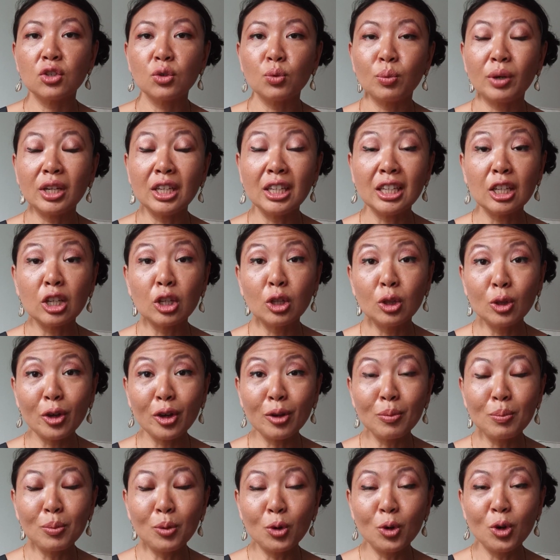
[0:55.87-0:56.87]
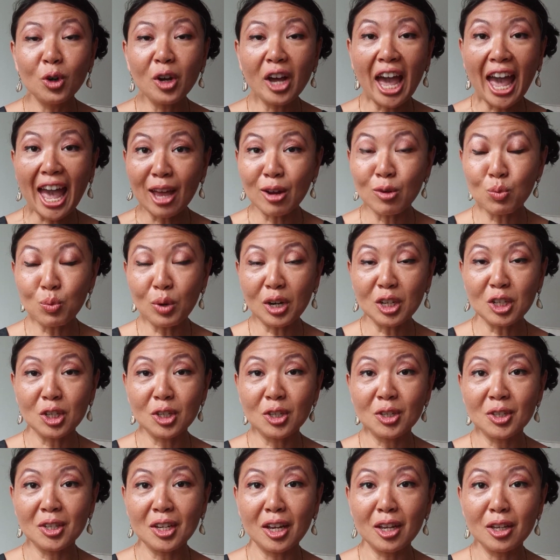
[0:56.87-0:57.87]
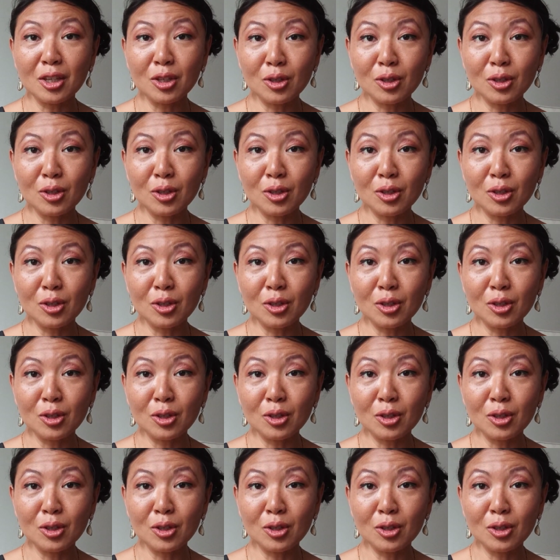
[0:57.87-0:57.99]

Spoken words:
where you can learn more and register